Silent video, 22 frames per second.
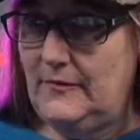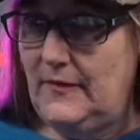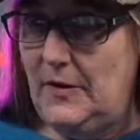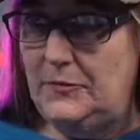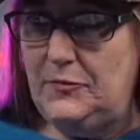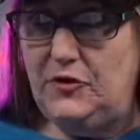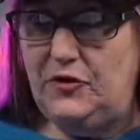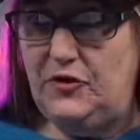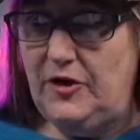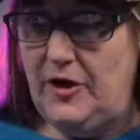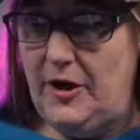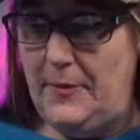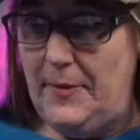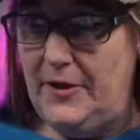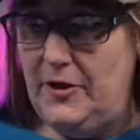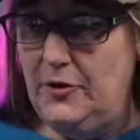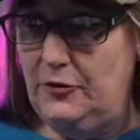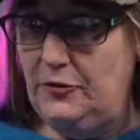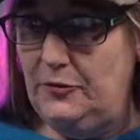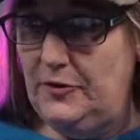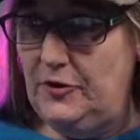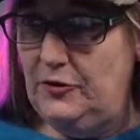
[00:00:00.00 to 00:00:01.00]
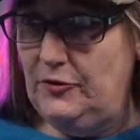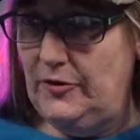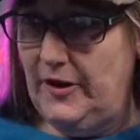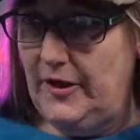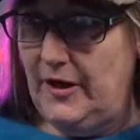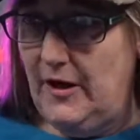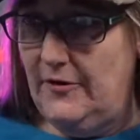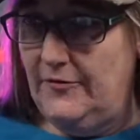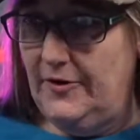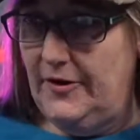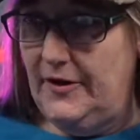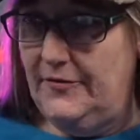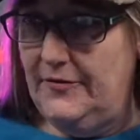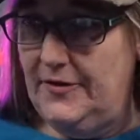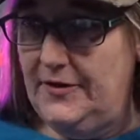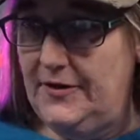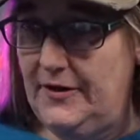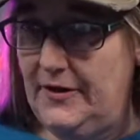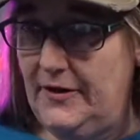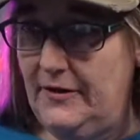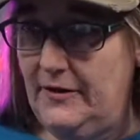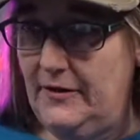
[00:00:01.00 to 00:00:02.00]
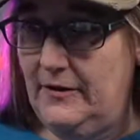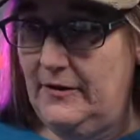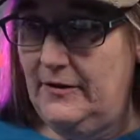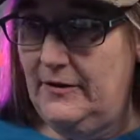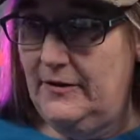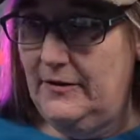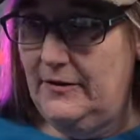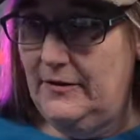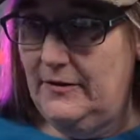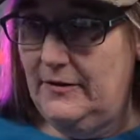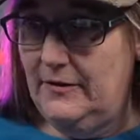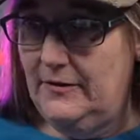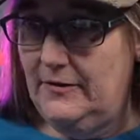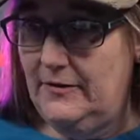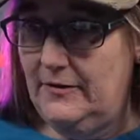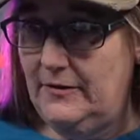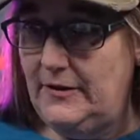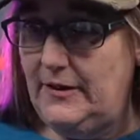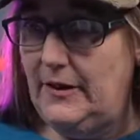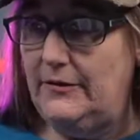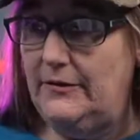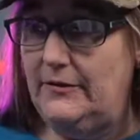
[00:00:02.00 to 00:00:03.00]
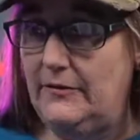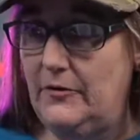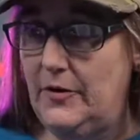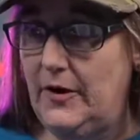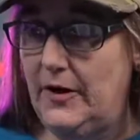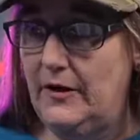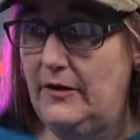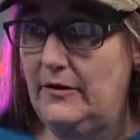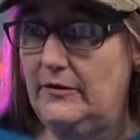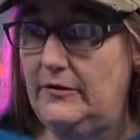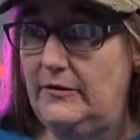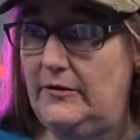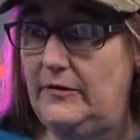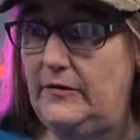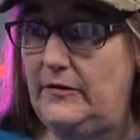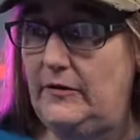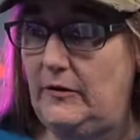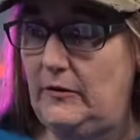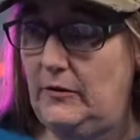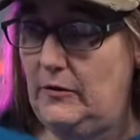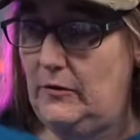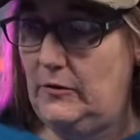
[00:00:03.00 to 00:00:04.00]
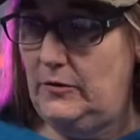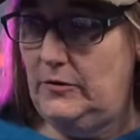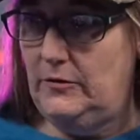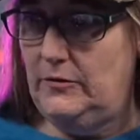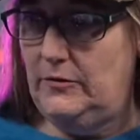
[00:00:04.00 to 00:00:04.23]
just checking my notes, making sure I covered everything. Yes. Okay. So,